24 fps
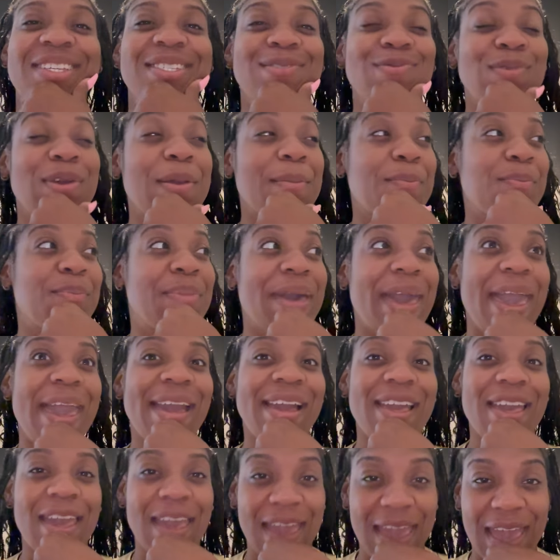We
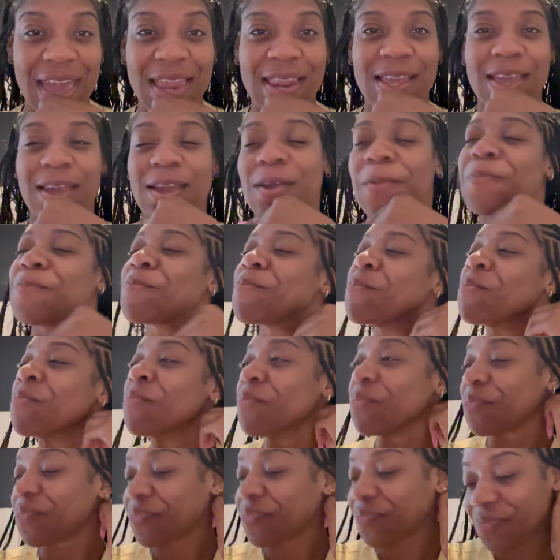back at it.
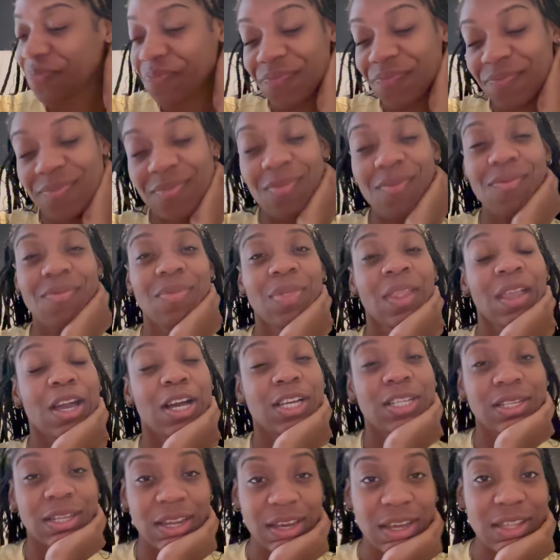
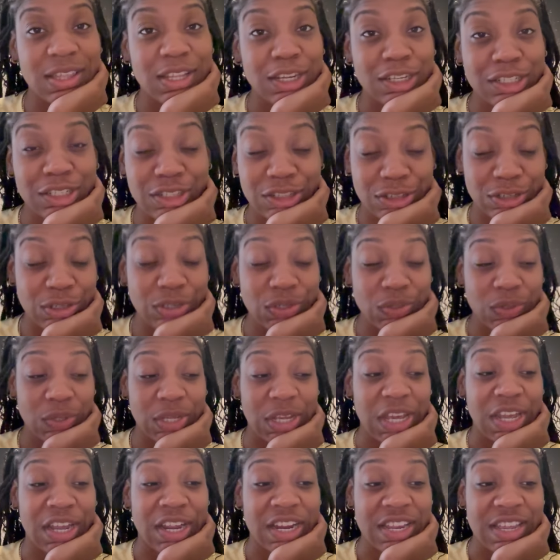Another school
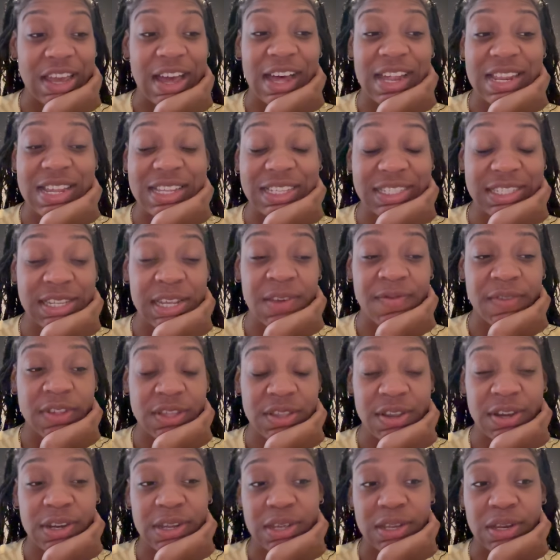year, y'all. It's
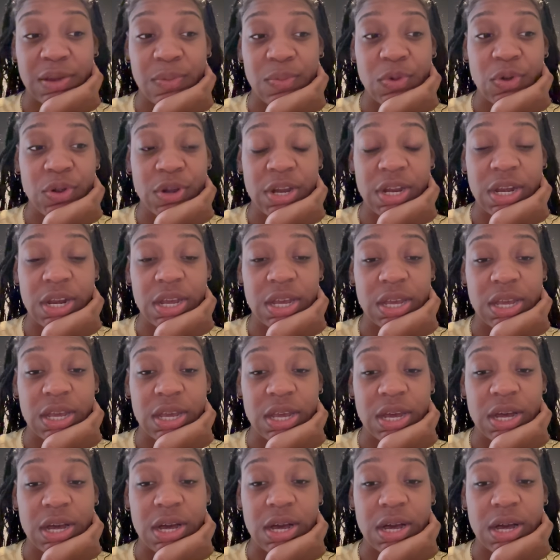7:30 in the morning.
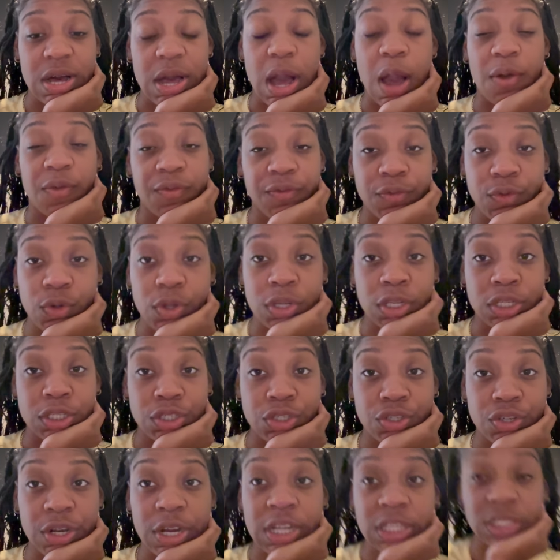Uh, I'm fully
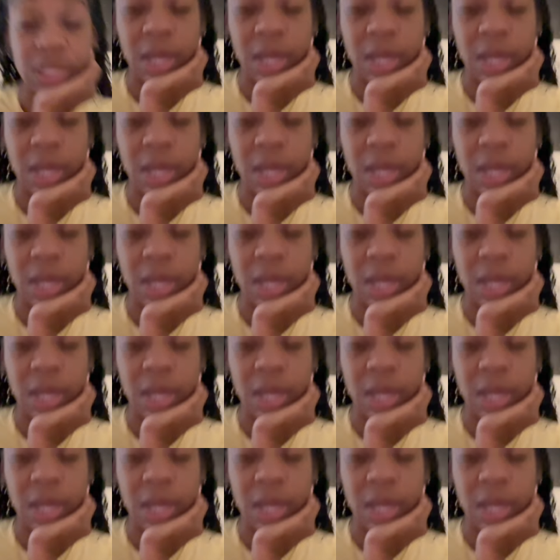dressed.